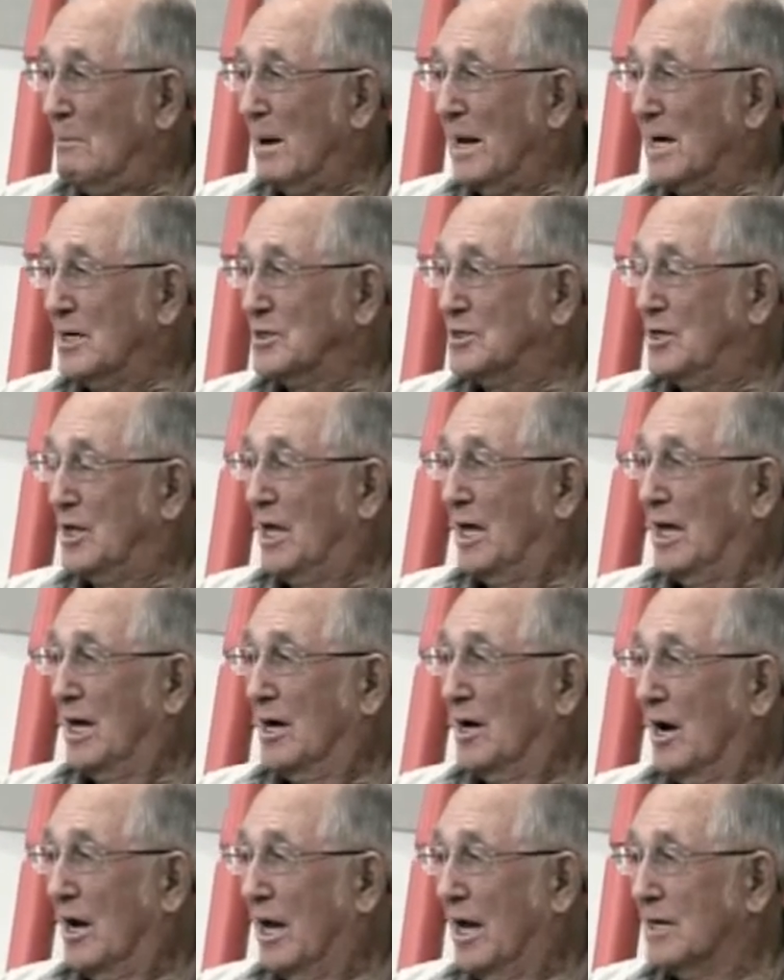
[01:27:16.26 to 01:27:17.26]
my best
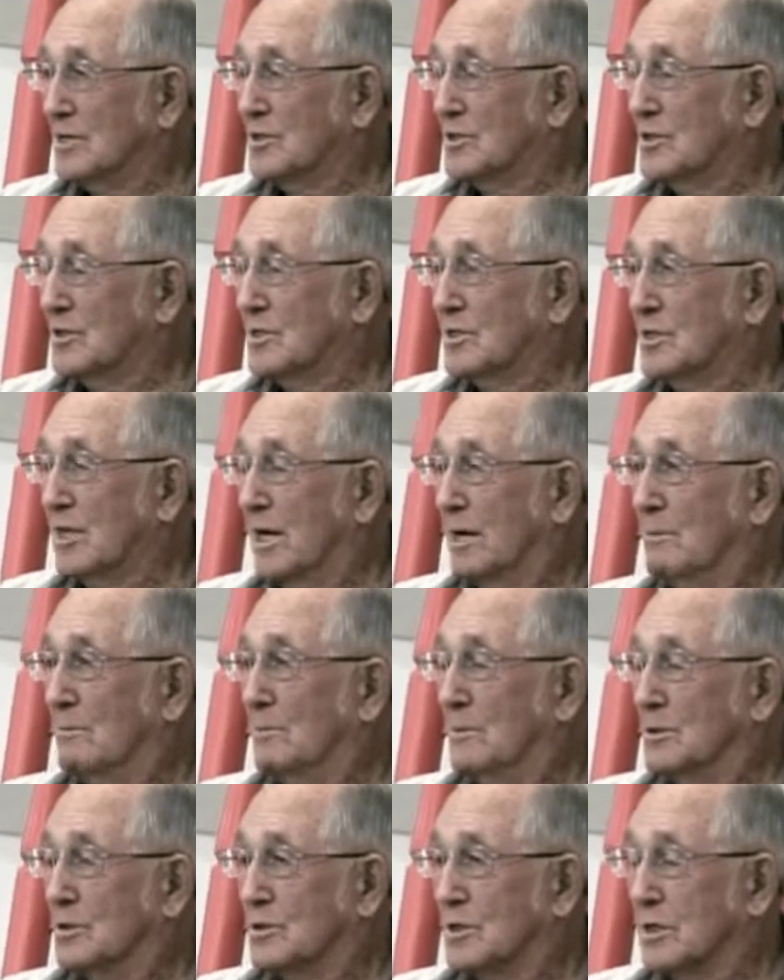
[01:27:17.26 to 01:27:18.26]
day, I had
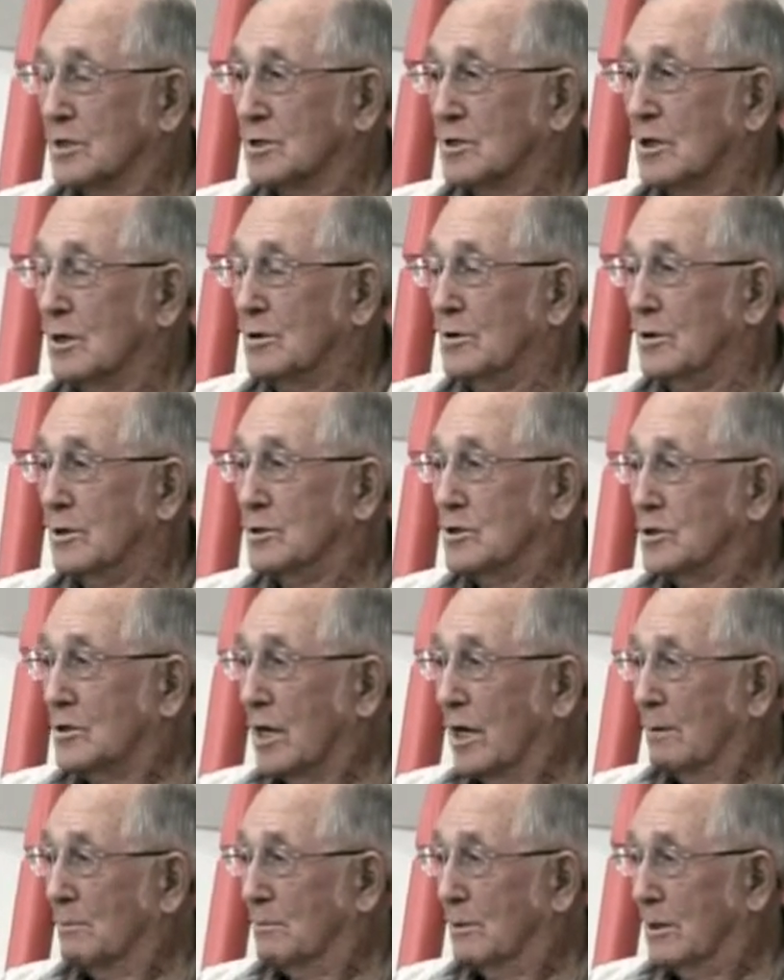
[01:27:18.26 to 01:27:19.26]
seven,
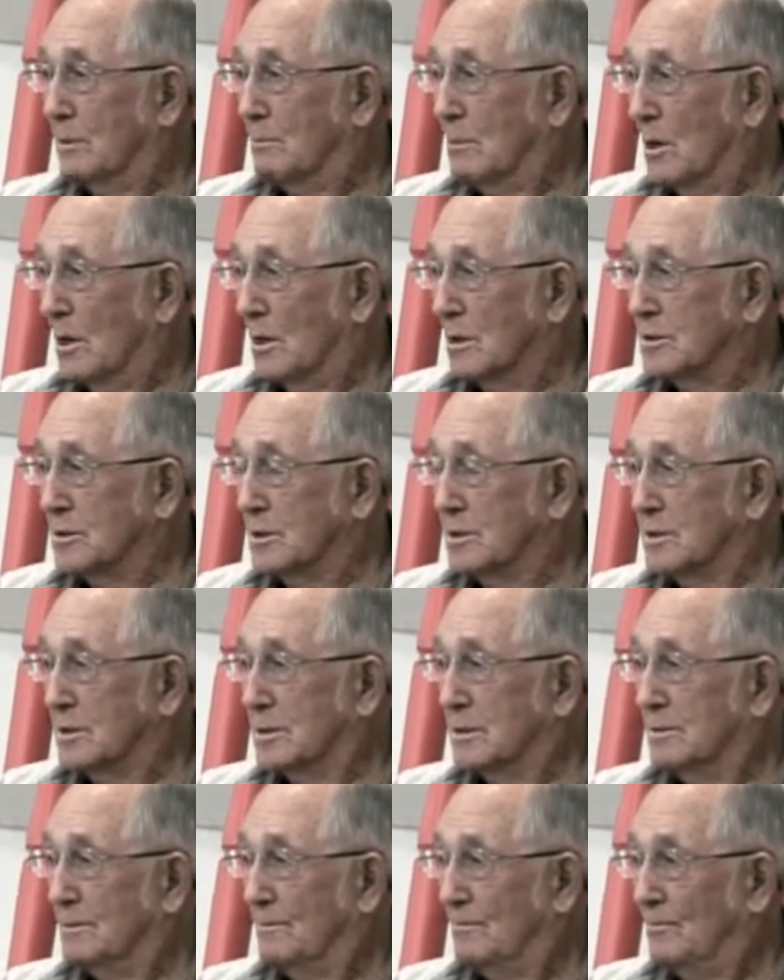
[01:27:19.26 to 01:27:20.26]
670 boxes.
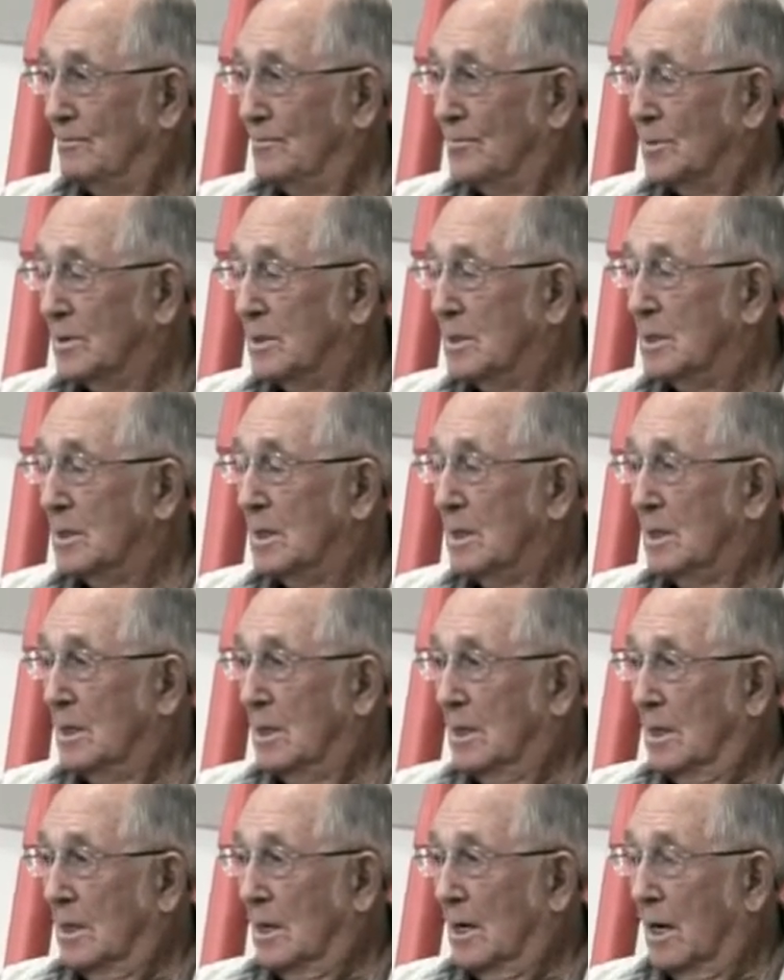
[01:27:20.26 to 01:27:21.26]

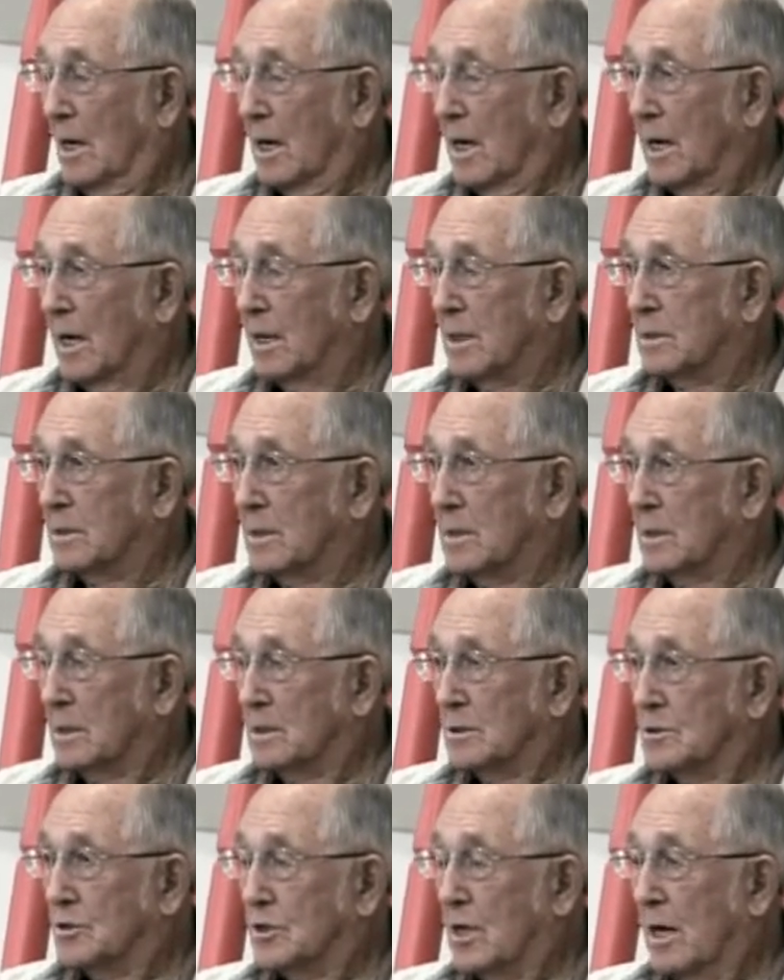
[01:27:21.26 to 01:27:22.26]
I had
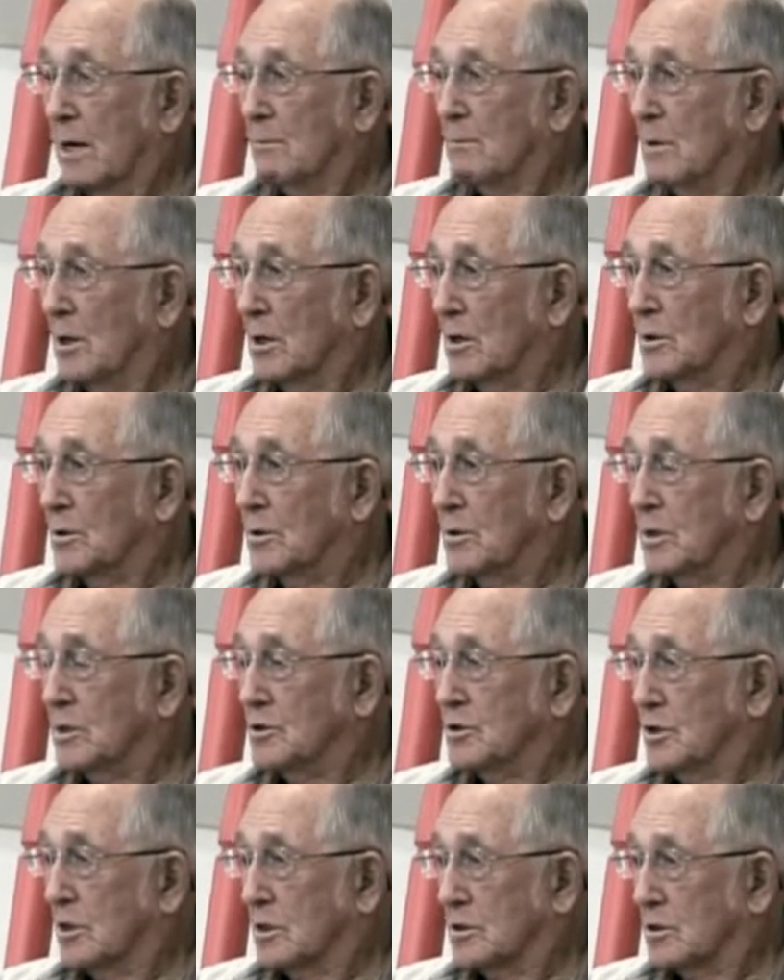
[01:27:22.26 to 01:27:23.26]
uh,
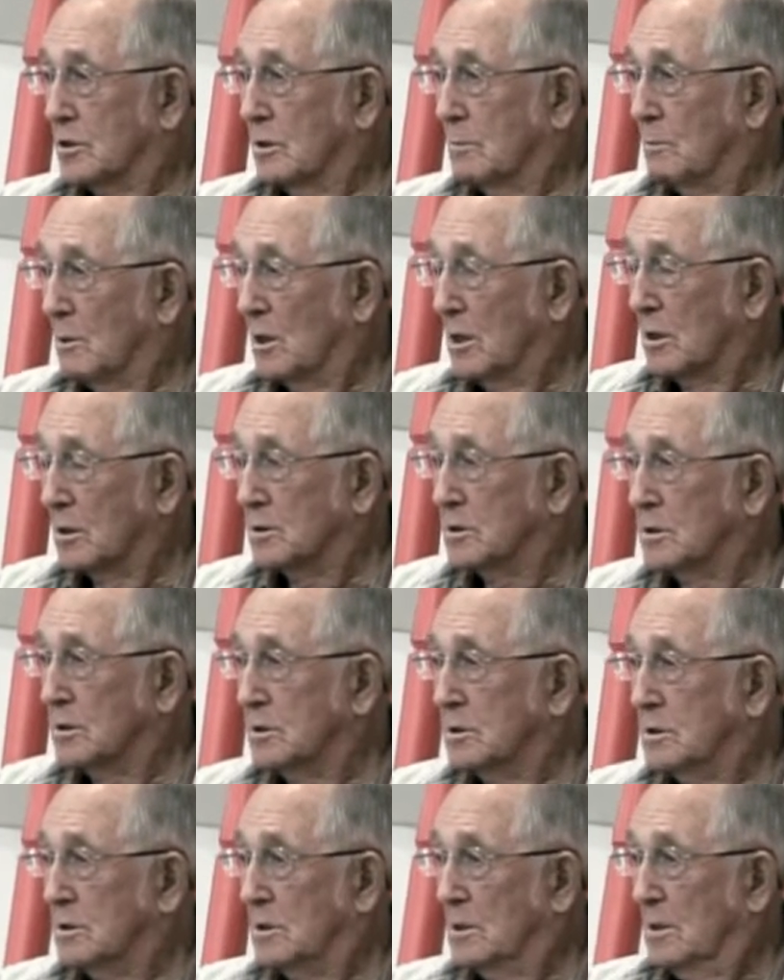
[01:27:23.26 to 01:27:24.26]
760
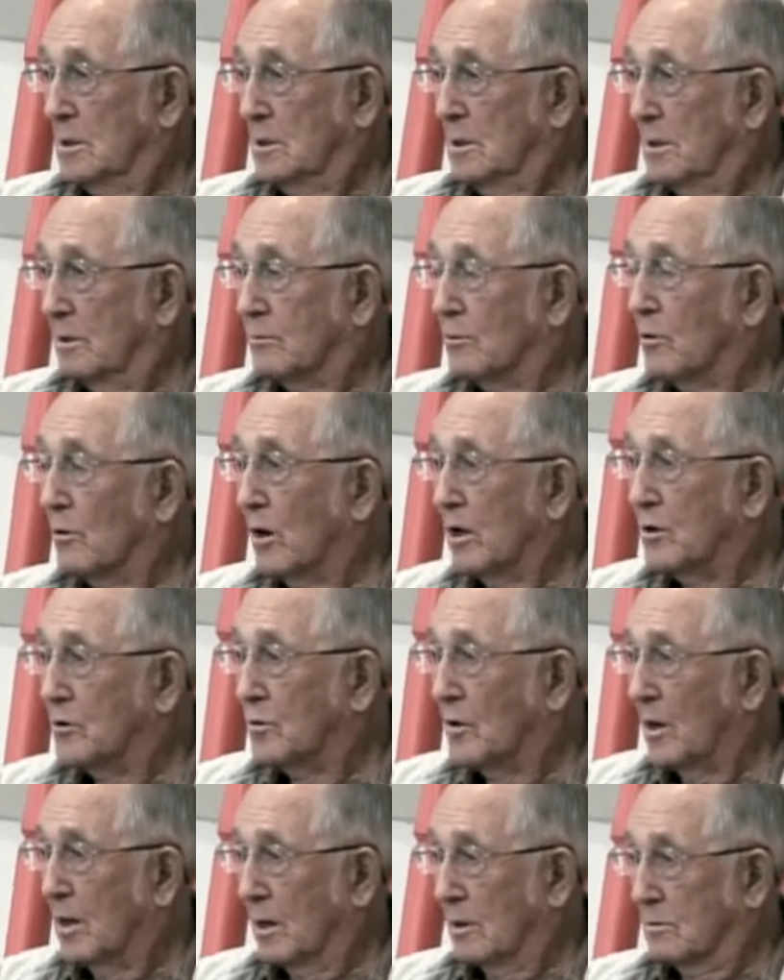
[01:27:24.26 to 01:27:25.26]
boxes of gray
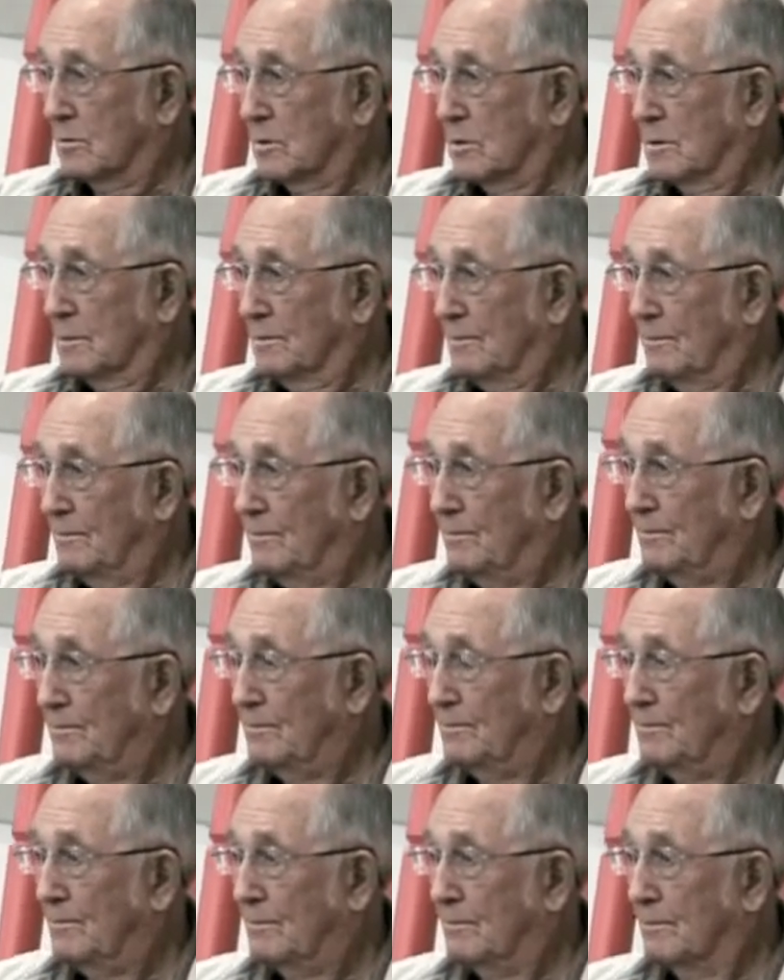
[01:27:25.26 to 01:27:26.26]
trout.
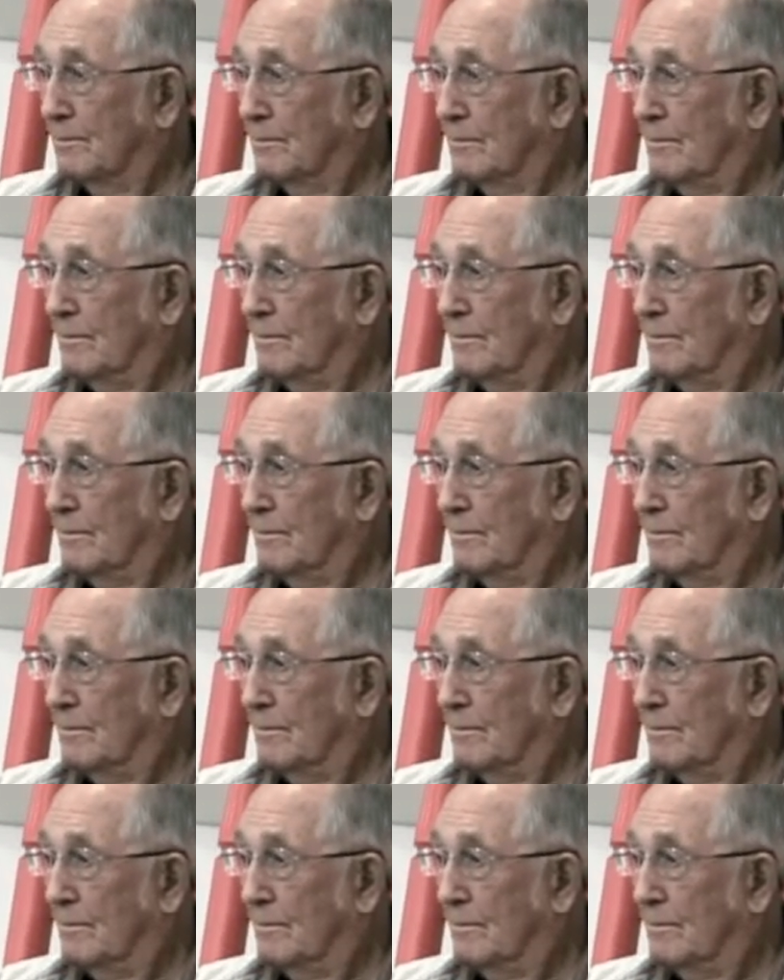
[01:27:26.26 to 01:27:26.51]
Wow.